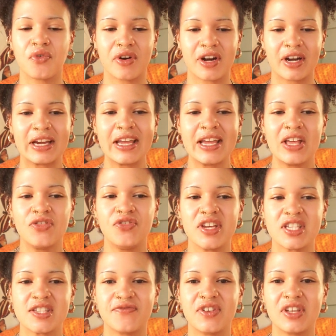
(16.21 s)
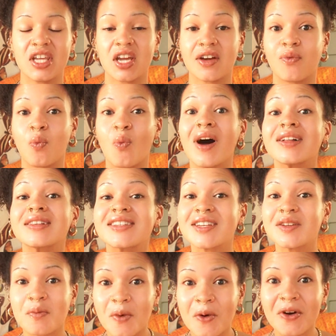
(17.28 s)
or this feeling of
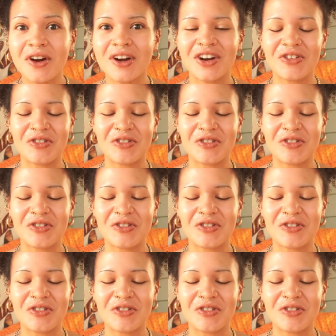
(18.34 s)
wanting more,